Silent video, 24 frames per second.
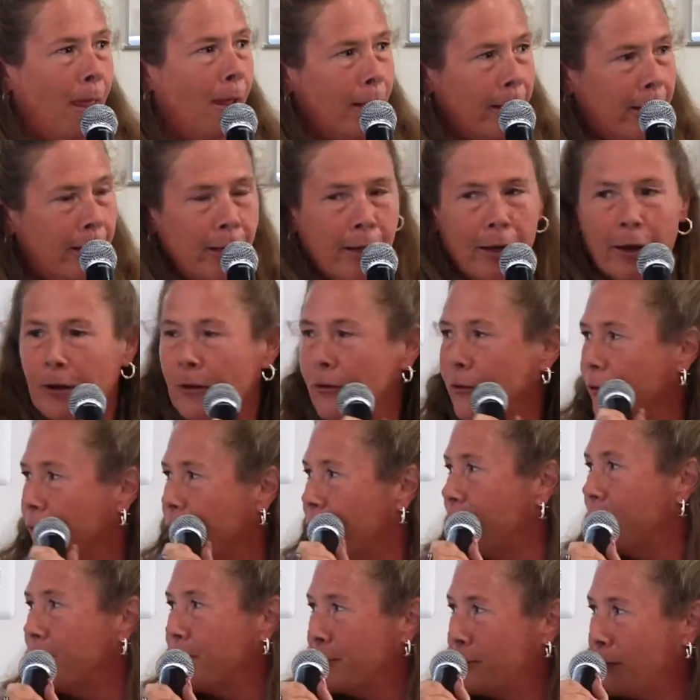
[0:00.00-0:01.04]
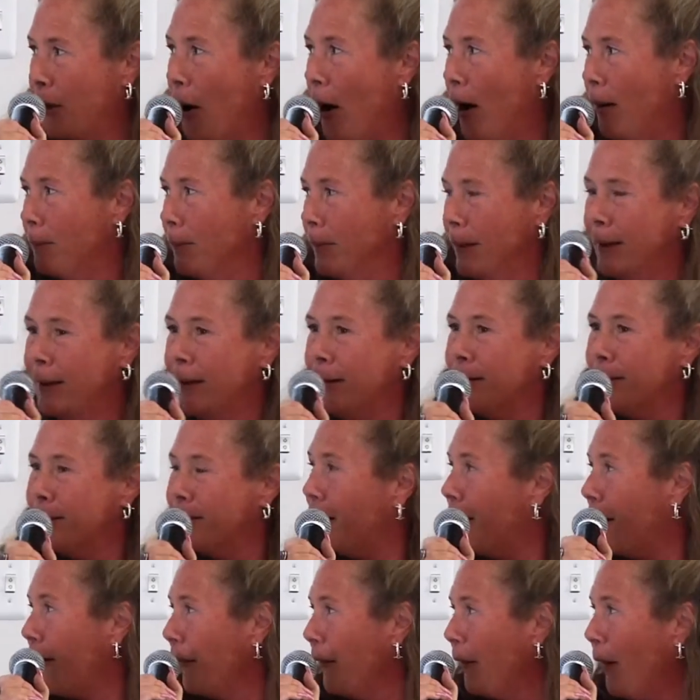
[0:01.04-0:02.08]
he has taught me
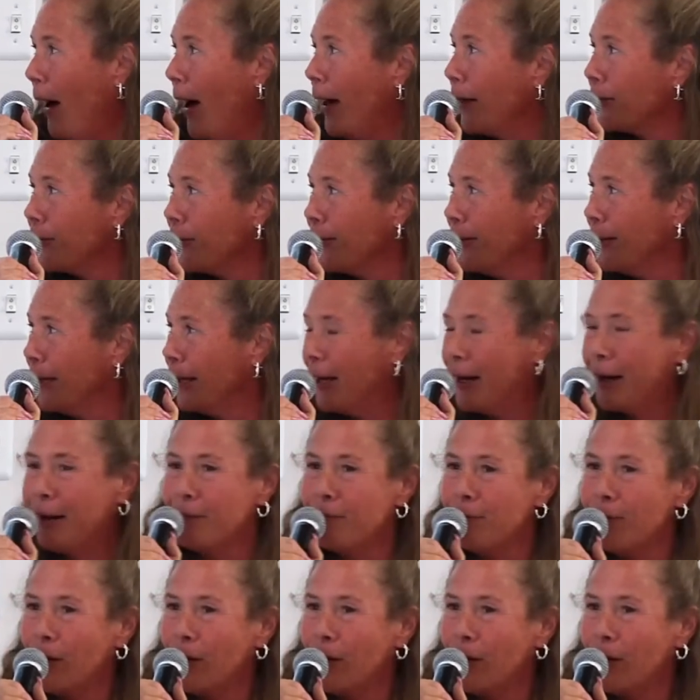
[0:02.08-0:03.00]
a lot, and I'm